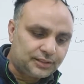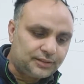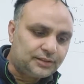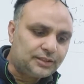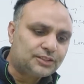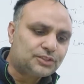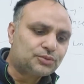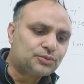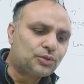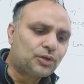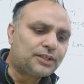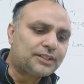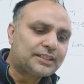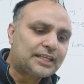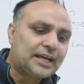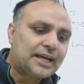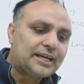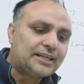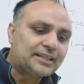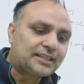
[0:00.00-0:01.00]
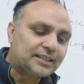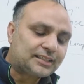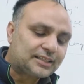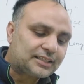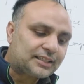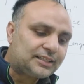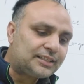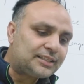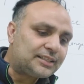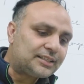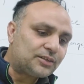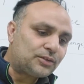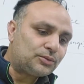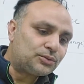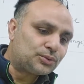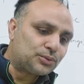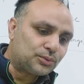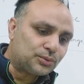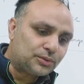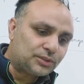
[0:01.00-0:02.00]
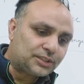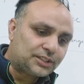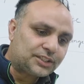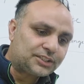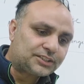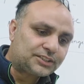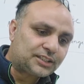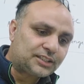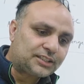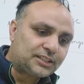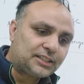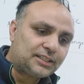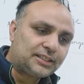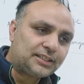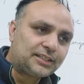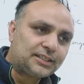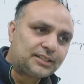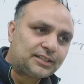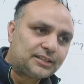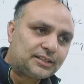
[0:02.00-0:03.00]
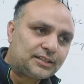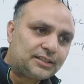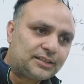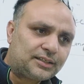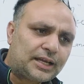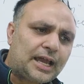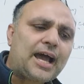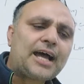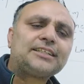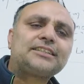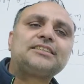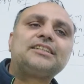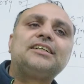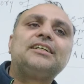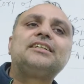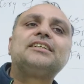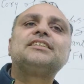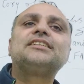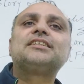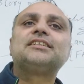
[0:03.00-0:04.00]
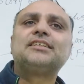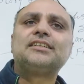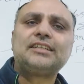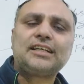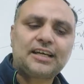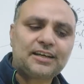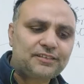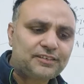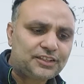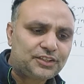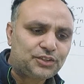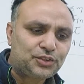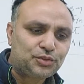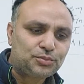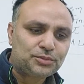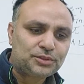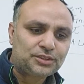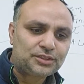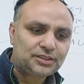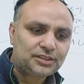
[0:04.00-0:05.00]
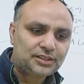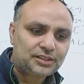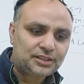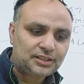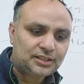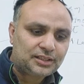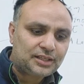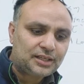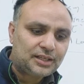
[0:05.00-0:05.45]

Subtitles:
it's not that clear, also crystal clear, as it is in every human